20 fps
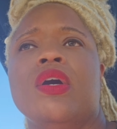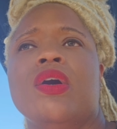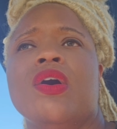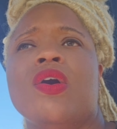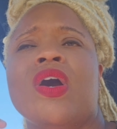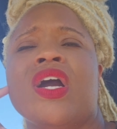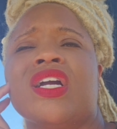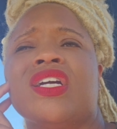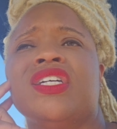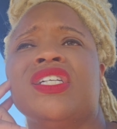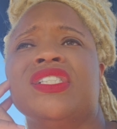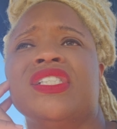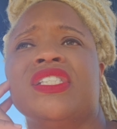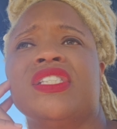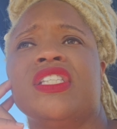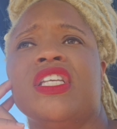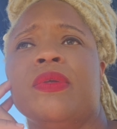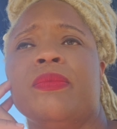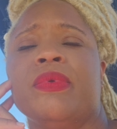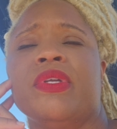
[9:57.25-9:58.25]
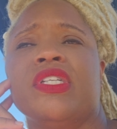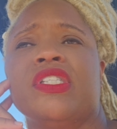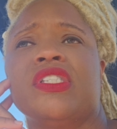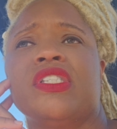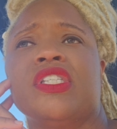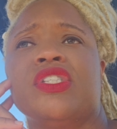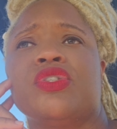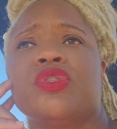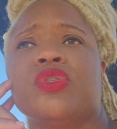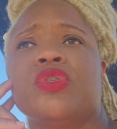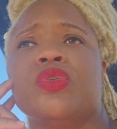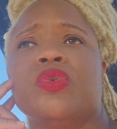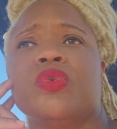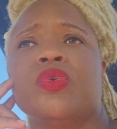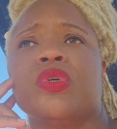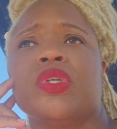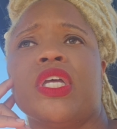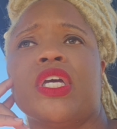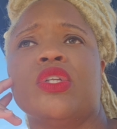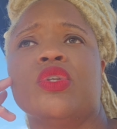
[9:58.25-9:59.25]
or I could just give me a stitcher
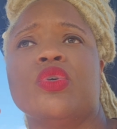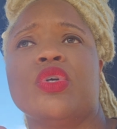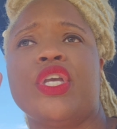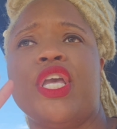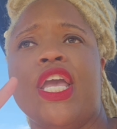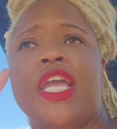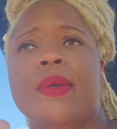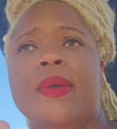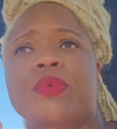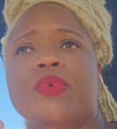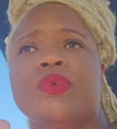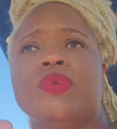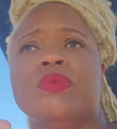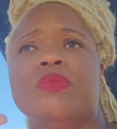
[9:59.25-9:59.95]
cord, like a little cable,